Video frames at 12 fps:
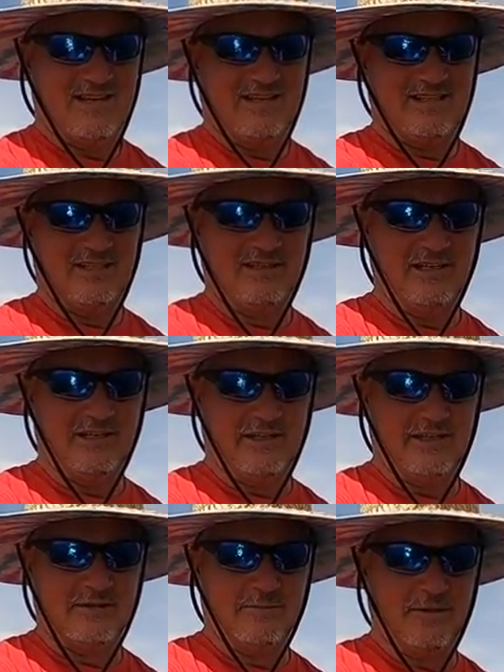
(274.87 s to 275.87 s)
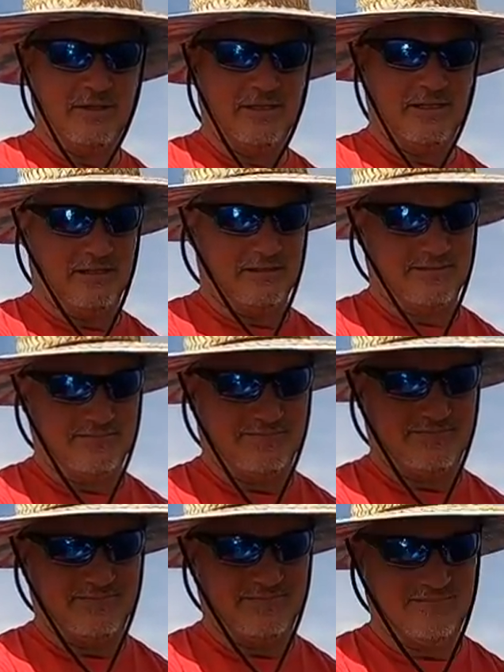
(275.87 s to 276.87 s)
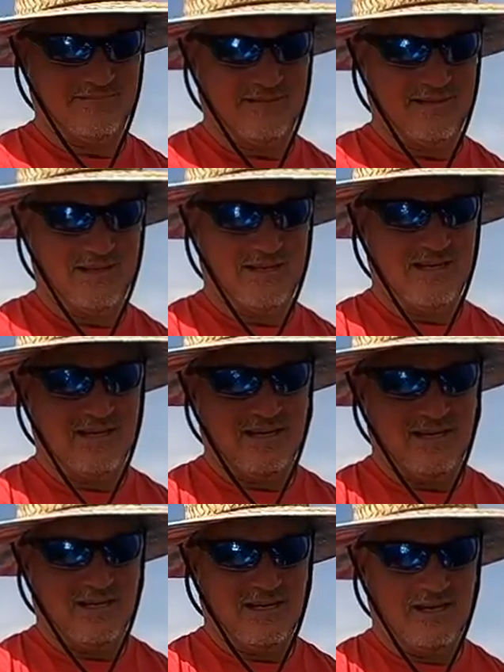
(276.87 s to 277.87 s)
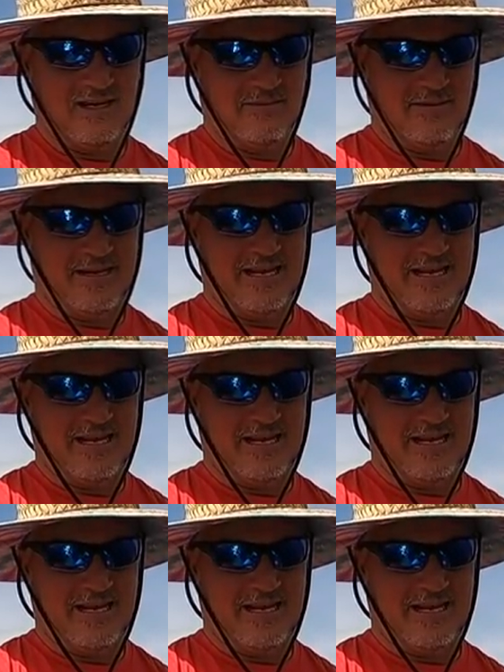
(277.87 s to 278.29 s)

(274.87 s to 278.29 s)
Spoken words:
It's hilarious, but it is. I